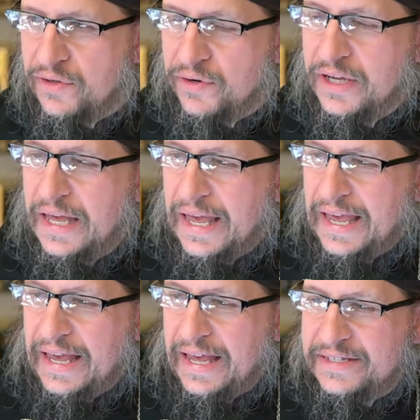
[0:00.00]
theory.
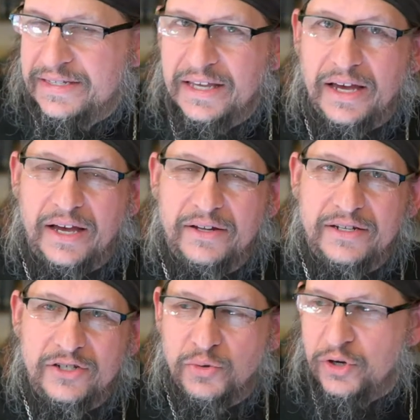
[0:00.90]
It's the
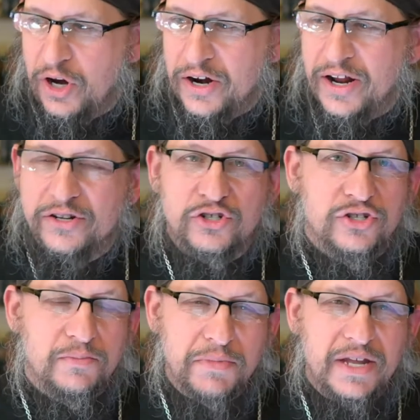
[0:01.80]
disregard, under,
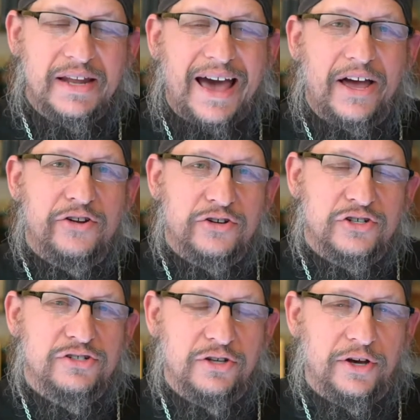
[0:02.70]
not
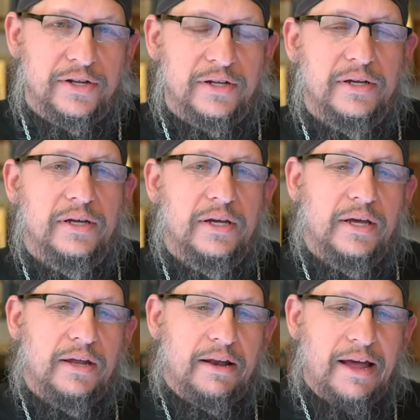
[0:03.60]
understood,
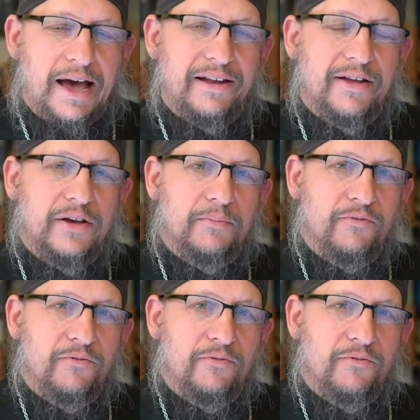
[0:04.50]
not